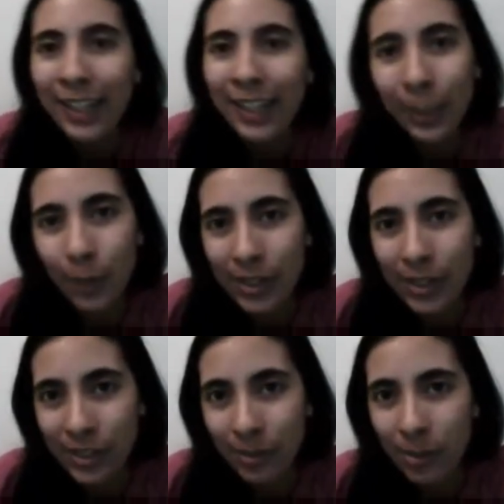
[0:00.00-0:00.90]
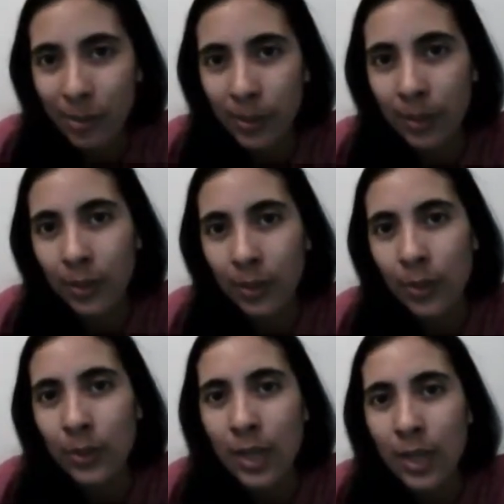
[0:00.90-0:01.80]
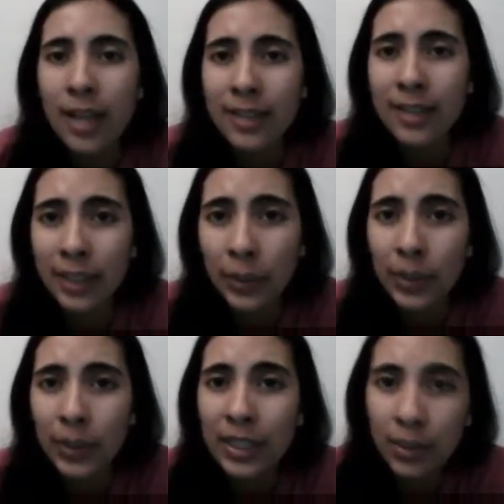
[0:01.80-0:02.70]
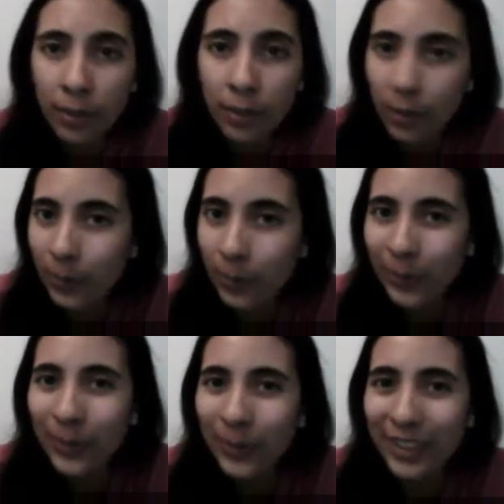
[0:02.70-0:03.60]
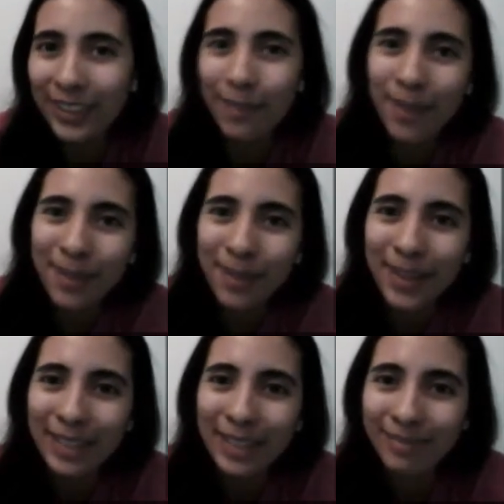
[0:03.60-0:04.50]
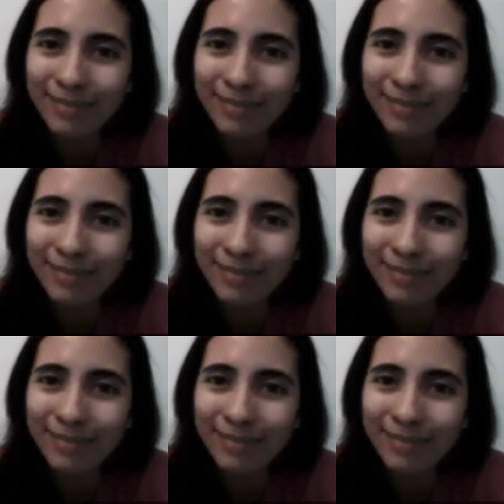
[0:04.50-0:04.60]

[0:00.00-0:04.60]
Keep watching my videos and see you in another opportunity. Bye bye.